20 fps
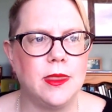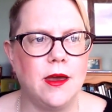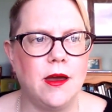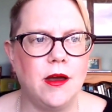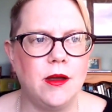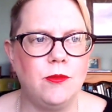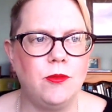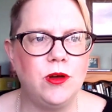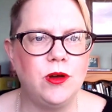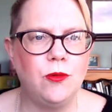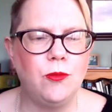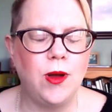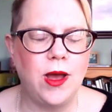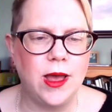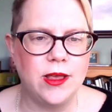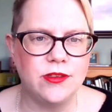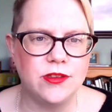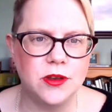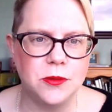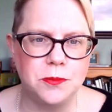I will
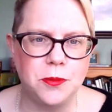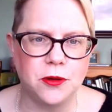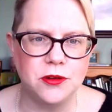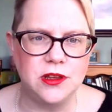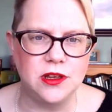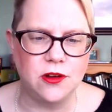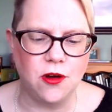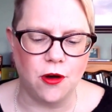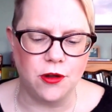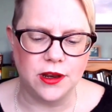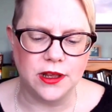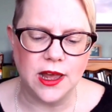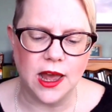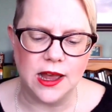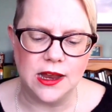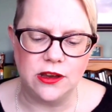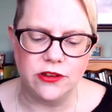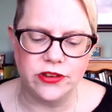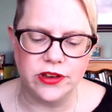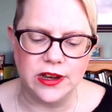wear sort of bodycon
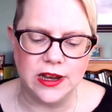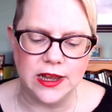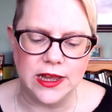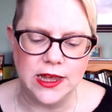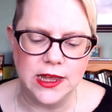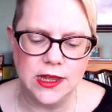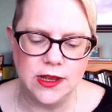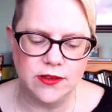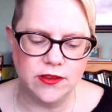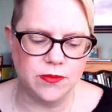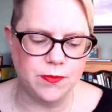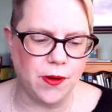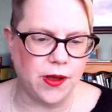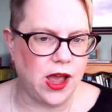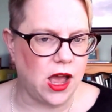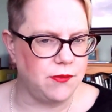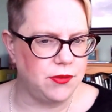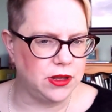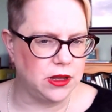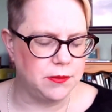occasionally, despite
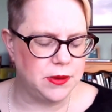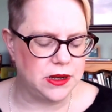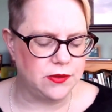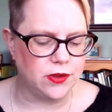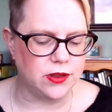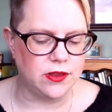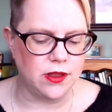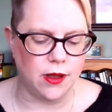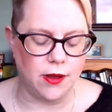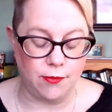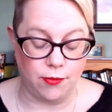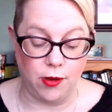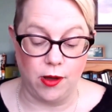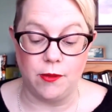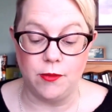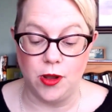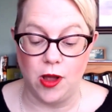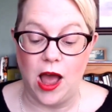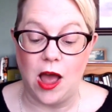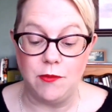having a bit of a,
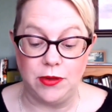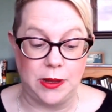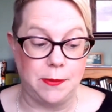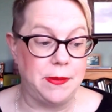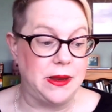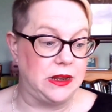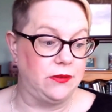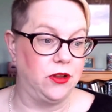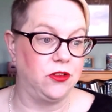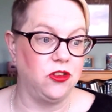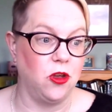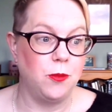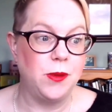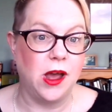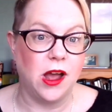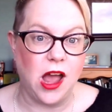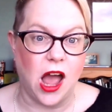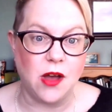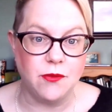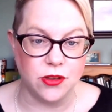well, not having a bit of a tummy.
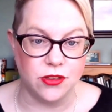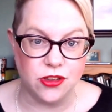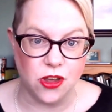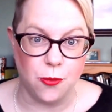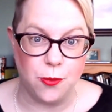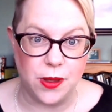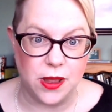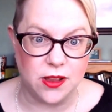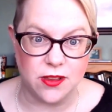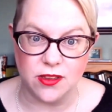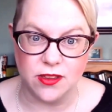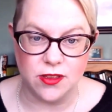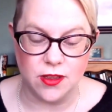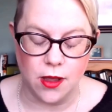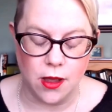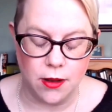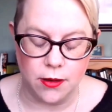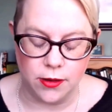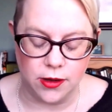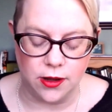I have a tummy, isn't
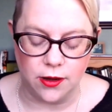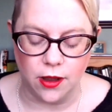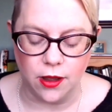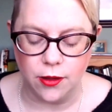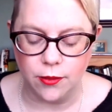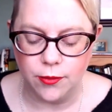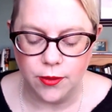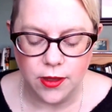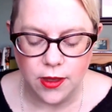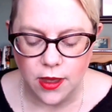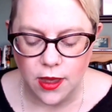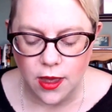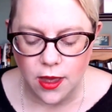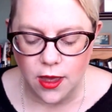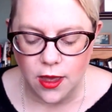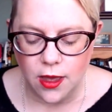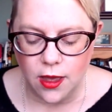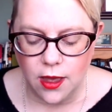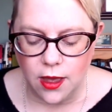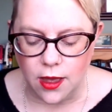
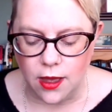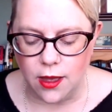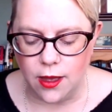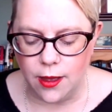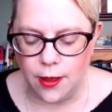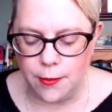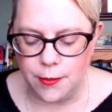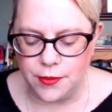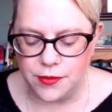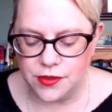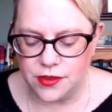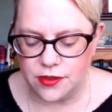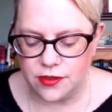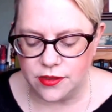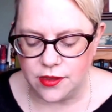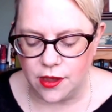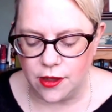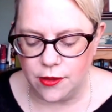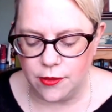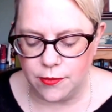
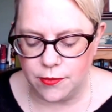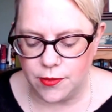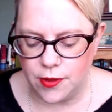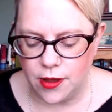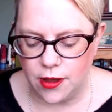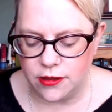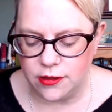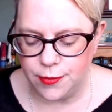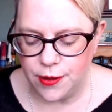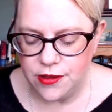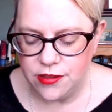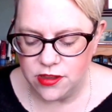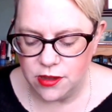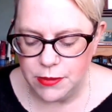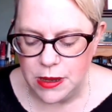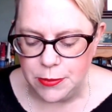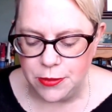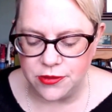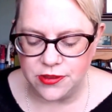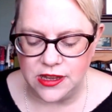So I suppose some
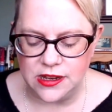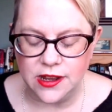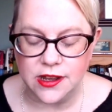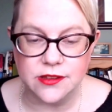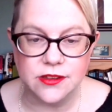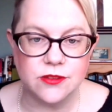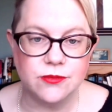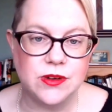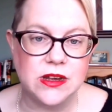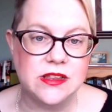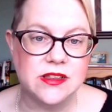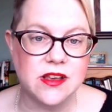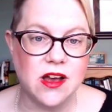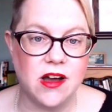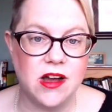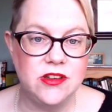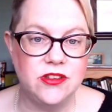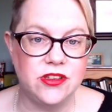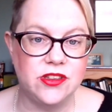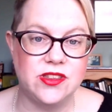people see that as a risk.
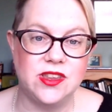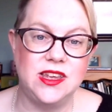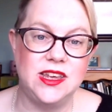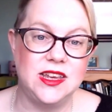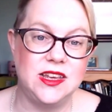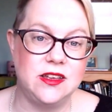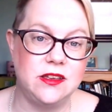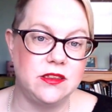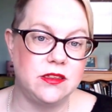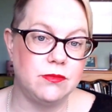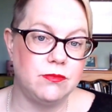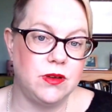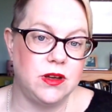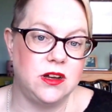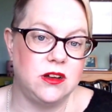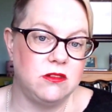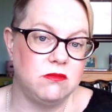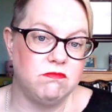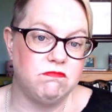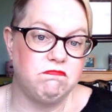I just see it as,
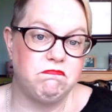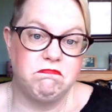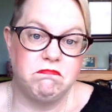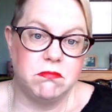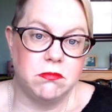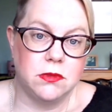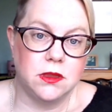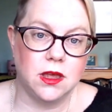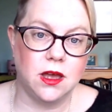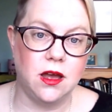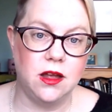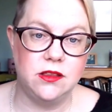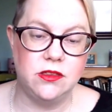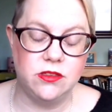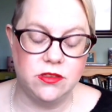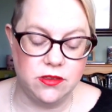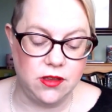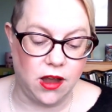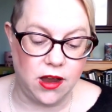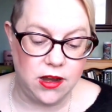well, I
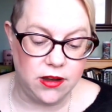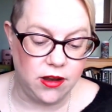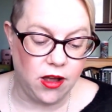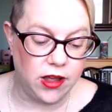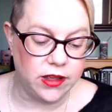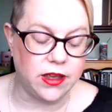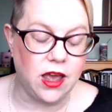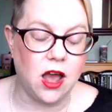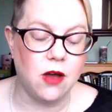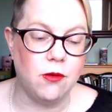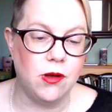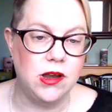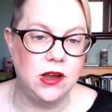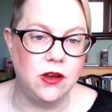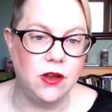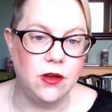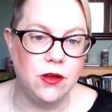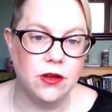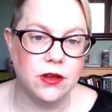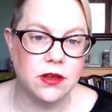like how I
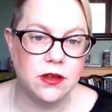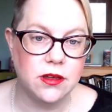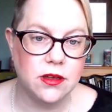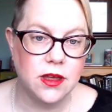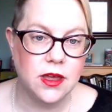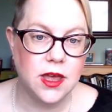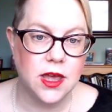look.